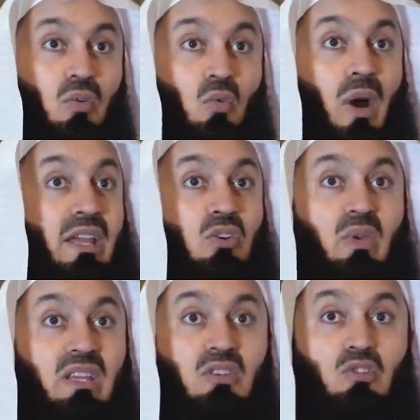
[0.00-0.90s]
why do
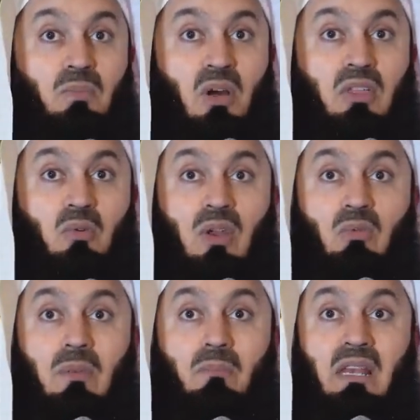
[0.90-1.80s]
we need to bother when
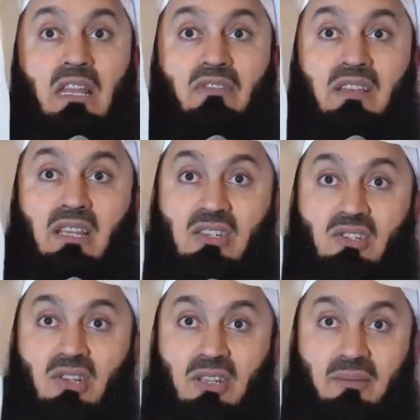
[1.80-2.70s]
we believe in
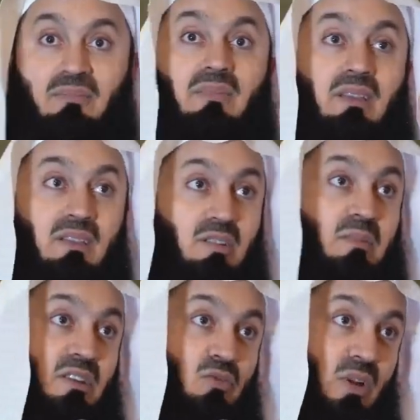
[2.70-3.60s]
destiny?
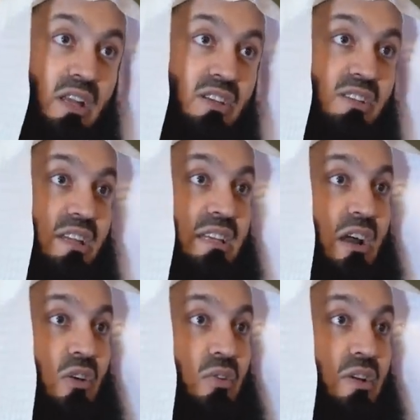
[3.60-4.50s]
Similar to what I just said
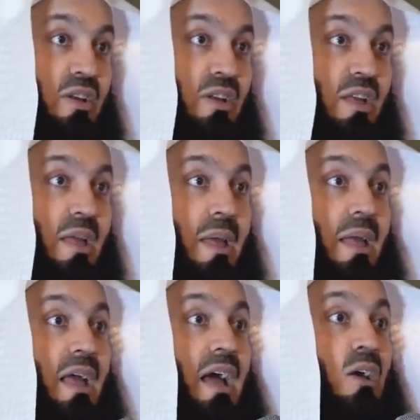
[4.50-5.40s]
now.
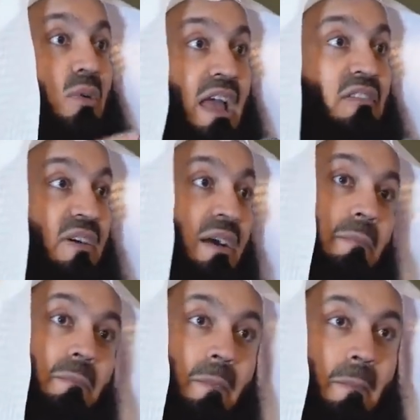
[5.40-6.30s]

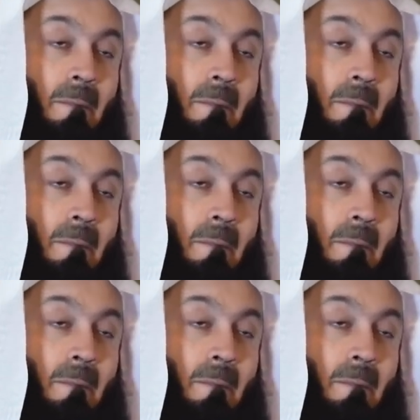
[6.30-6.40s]
However,